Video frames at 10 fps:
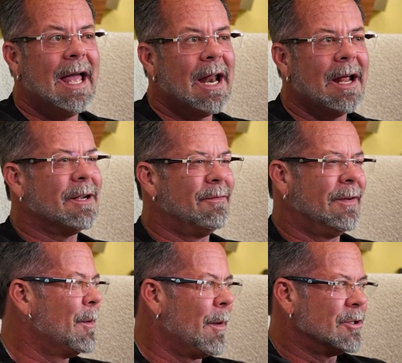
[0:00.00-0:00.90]
And I'd done
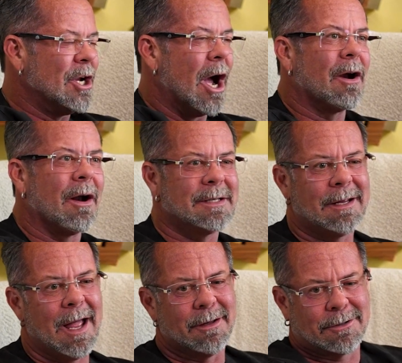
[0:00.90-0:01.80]
vegan when I was younger. I was like,
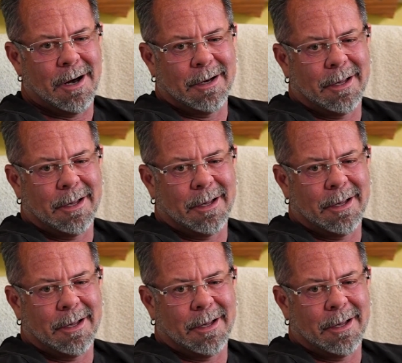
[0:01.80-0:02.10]
yeah, I'll try it